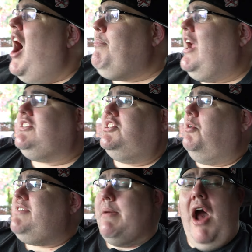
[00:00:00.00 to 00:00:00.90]
off because it's
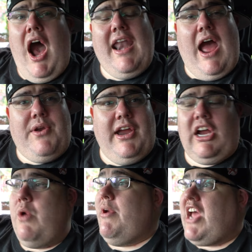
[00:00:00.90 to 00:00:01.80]
so damn hot out here.
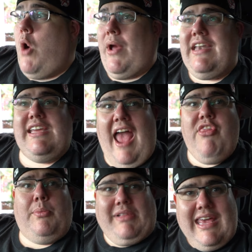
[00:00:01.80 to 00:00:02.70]
Can we go in
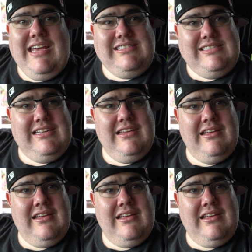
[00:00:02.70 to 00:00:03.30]
together, please?